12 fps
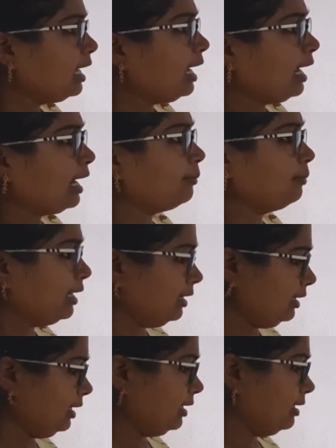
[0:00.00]
and
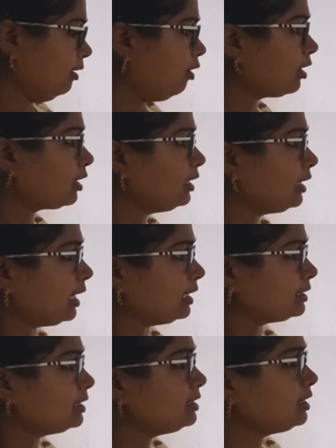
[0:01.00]
mainly organic
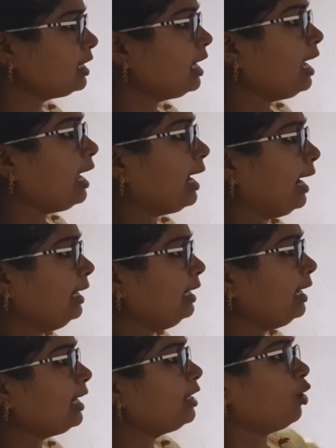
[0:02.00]
acids and
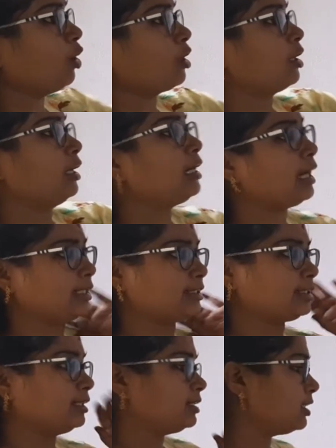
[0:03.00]
inorganic
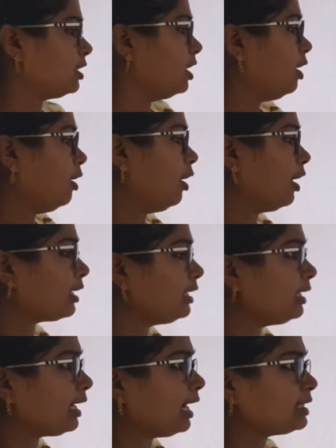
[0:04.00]
acids.
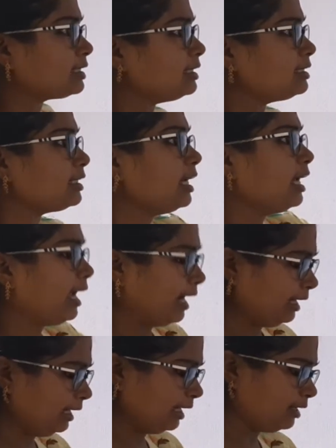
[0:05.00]
Organic acids
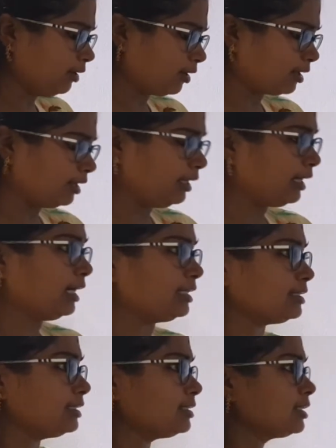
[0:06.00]
and inorganic
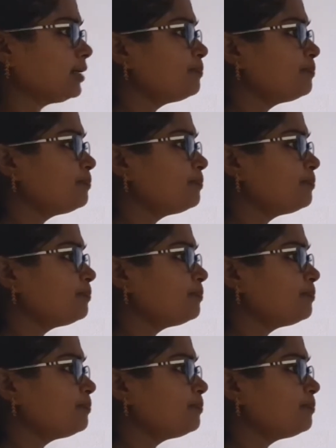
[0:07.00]
acids.